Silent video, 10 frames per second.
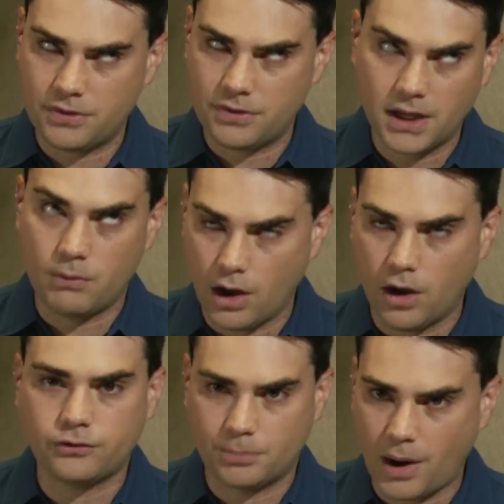but I think I would
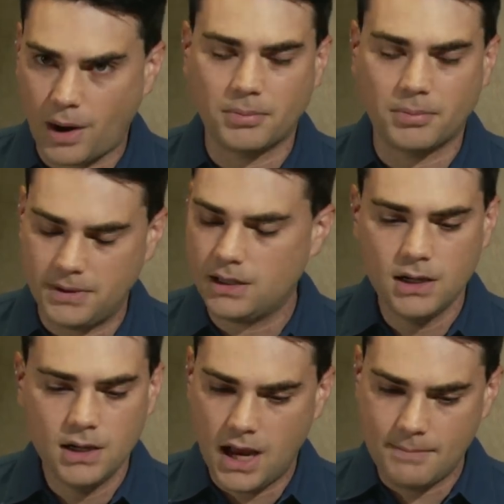also probably be
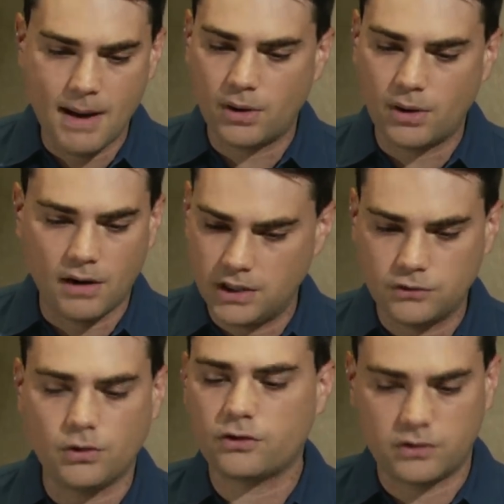a member of the
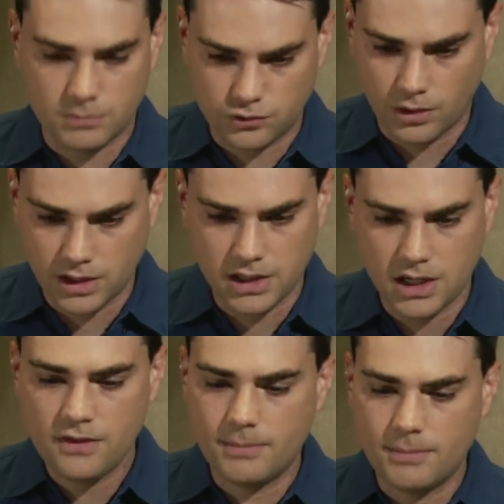exhausted majority.
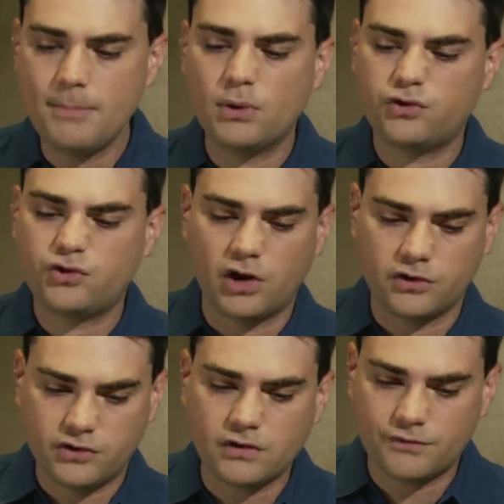Their members share a
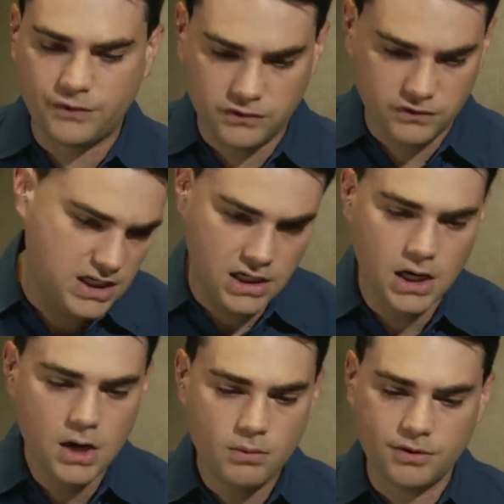sense of fatigue
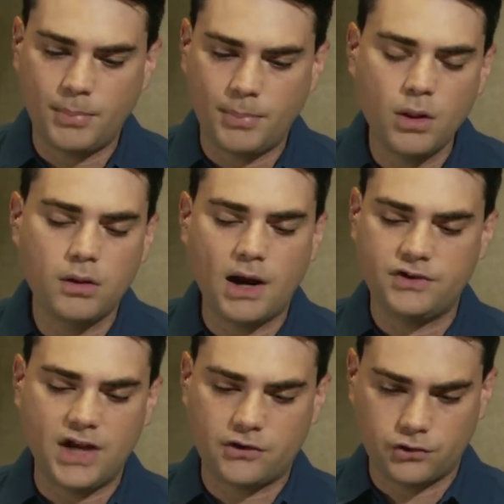with our
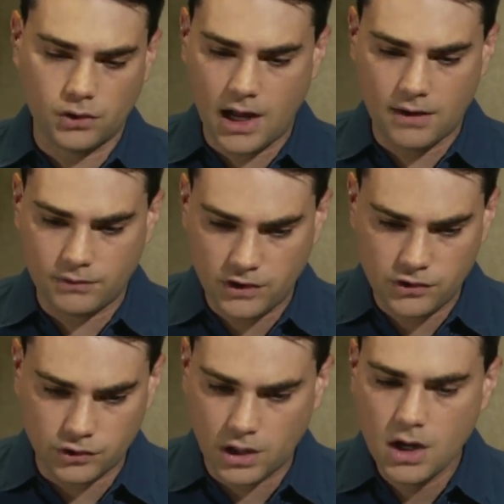polarized national
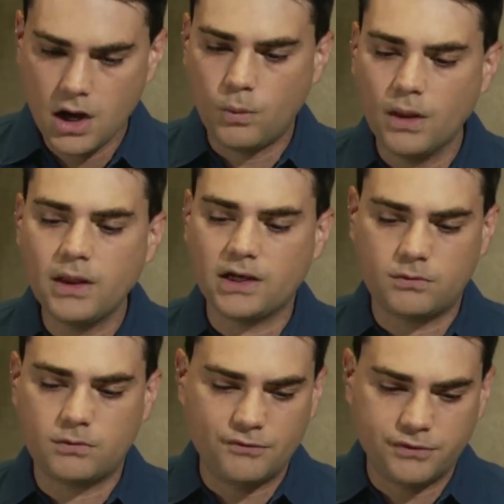conversation, a willingness
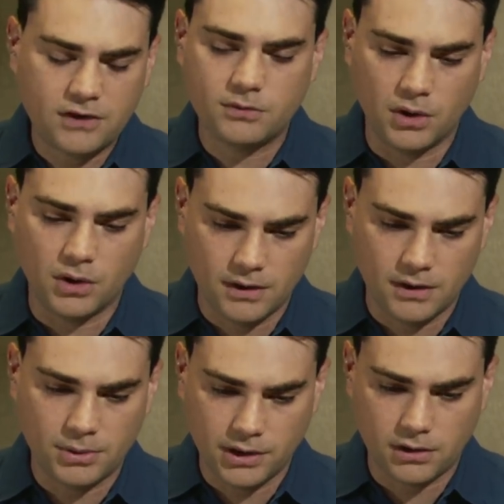to be flexible in their
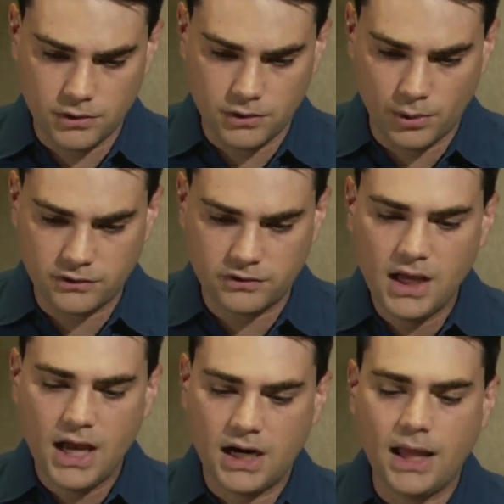political viewpoints,
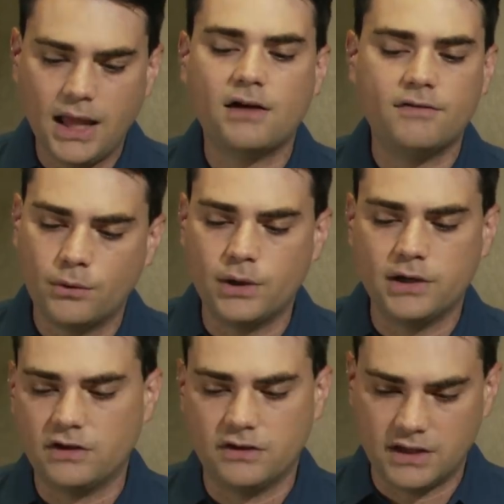and a lack of
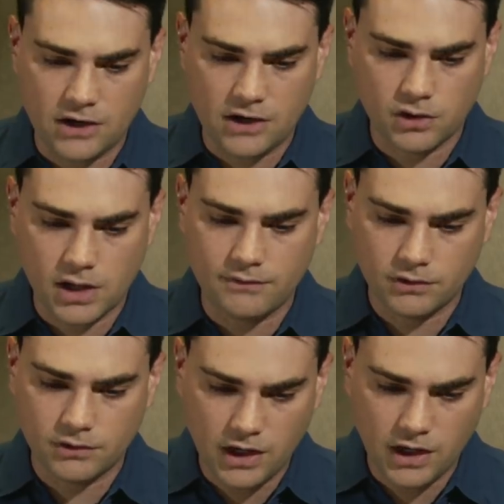voice in the national
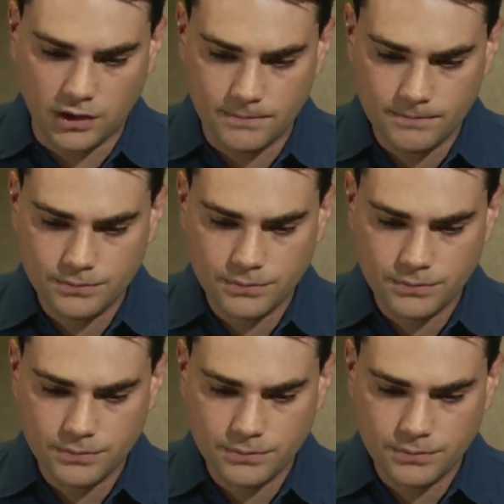conversation.